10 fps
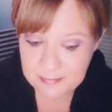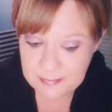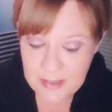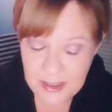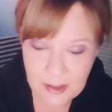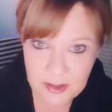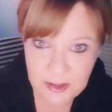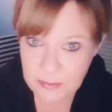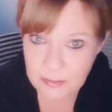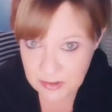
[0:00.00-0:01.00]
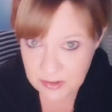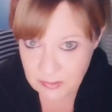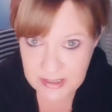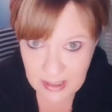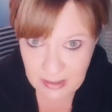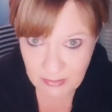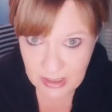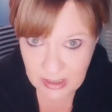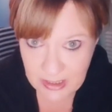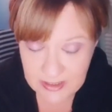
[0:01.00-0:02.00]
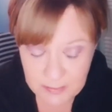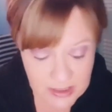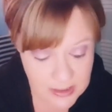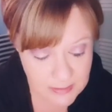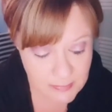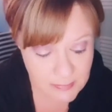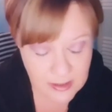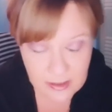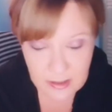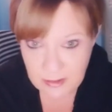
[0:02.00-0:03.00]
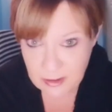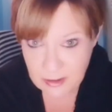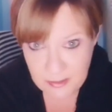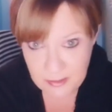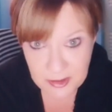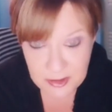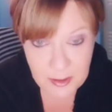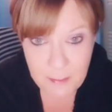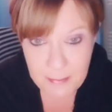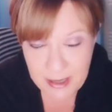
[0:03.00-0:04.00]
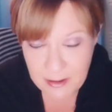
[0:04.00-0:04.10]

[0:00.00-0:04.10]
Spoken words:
It only took me 2 weeks to get with my SP, but it took a matter of